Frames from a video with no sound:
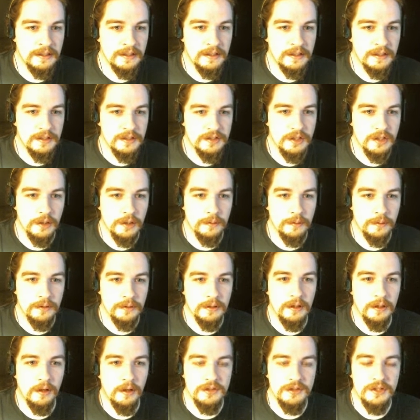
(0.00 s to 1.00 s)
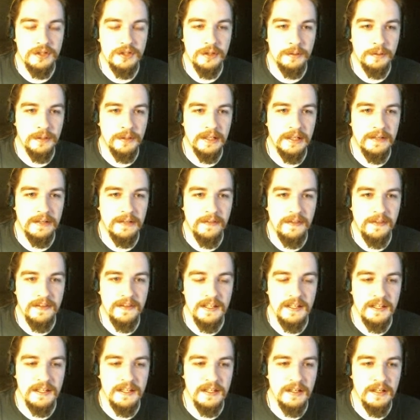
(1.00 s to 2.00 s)
So, also in
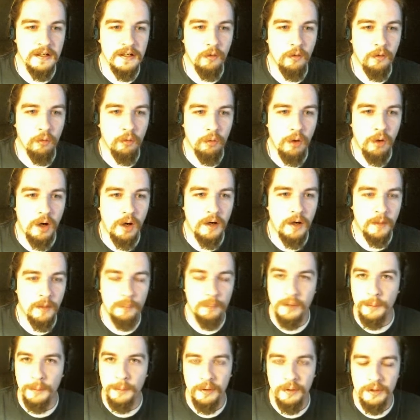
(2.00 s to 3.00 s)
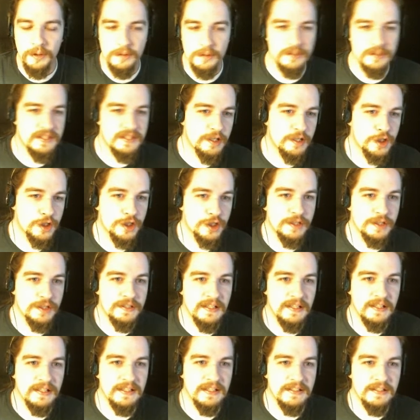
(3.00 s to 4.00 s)
the Law Primordial section
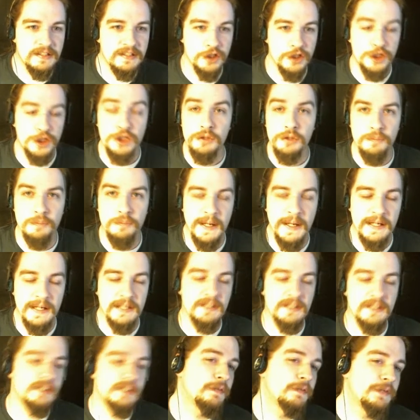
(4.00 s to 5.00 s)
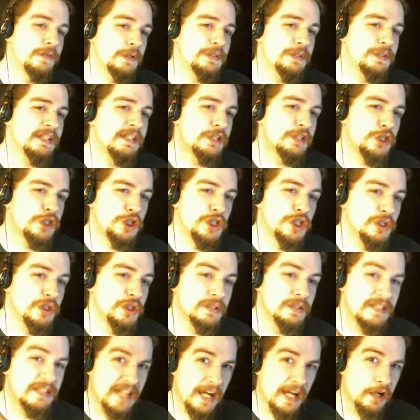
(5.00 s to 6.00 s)
is the Shield Maiden. So if you're using a
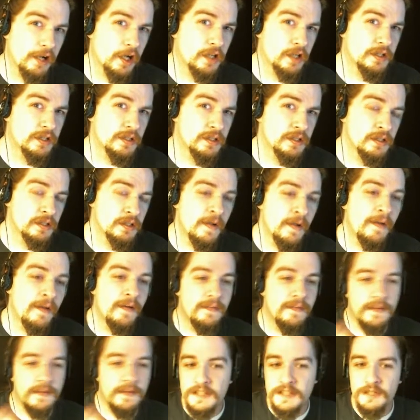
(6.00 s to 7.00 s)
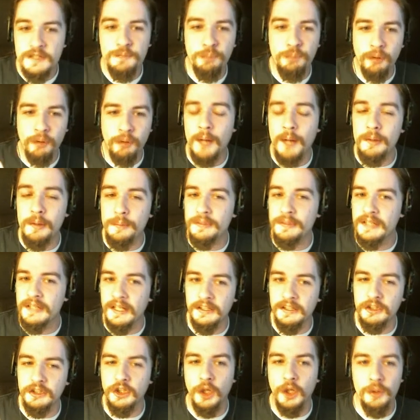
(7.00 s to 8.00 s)
shield character, this is probably a
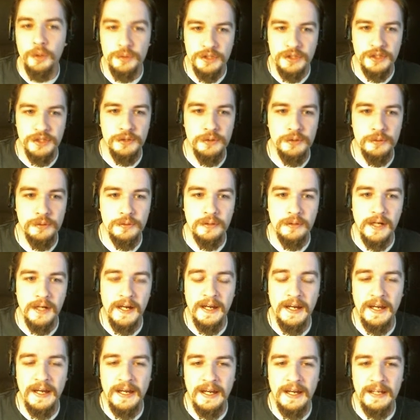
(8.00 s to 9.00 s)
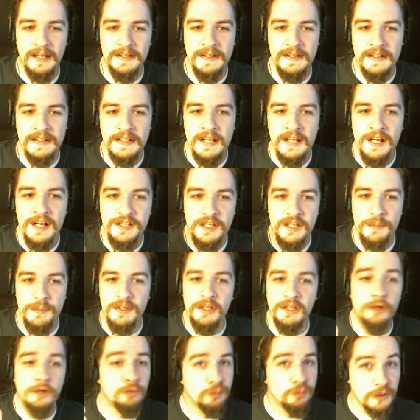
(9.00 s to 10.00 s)
go-to and
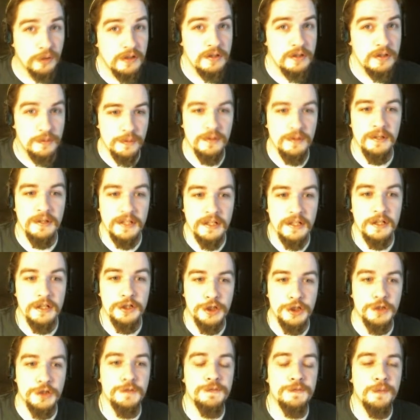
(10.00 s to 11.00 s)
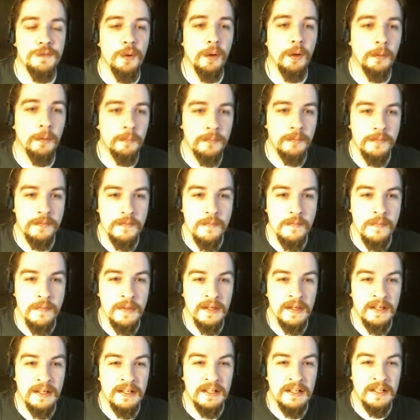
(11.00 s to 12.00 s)
something you're really, really going to shoot for.
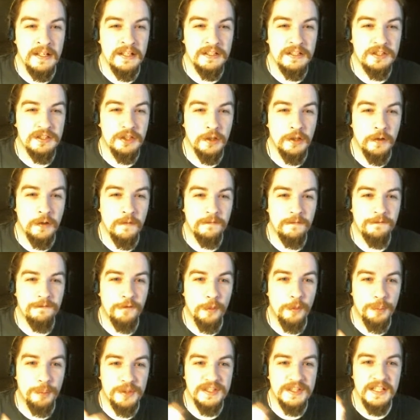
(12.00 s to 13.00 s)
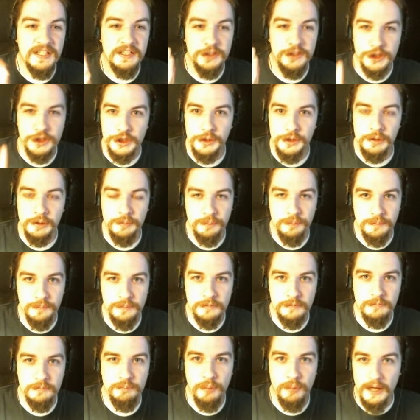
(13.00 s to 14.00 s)
So 4% shield
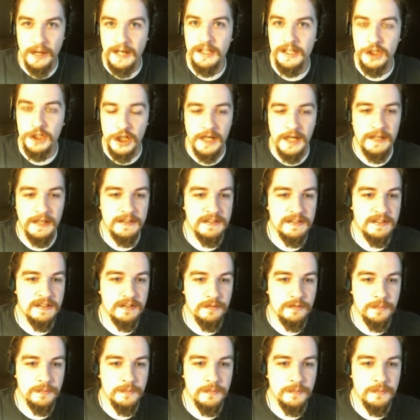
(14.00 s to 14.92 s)
block chance,